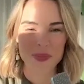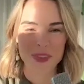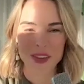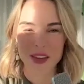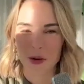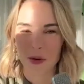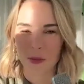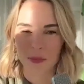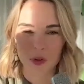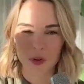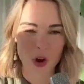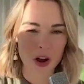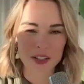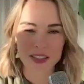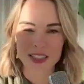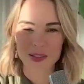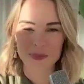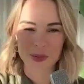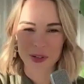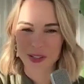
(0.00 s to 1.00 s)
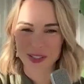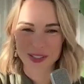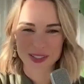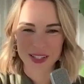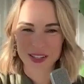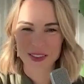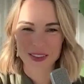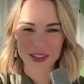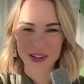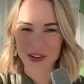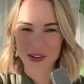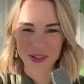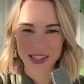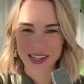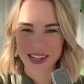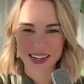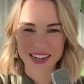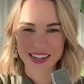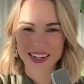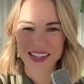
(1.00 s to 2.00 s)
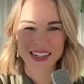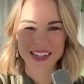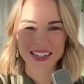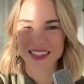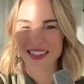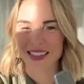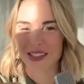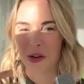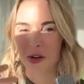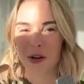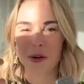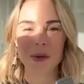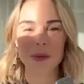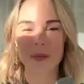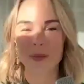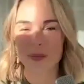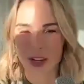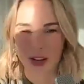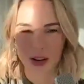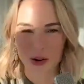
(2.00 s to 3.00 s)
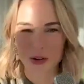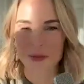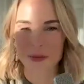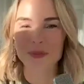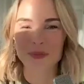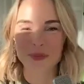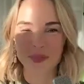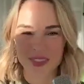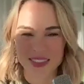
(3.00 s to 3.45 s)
you know conspiracy theories or you know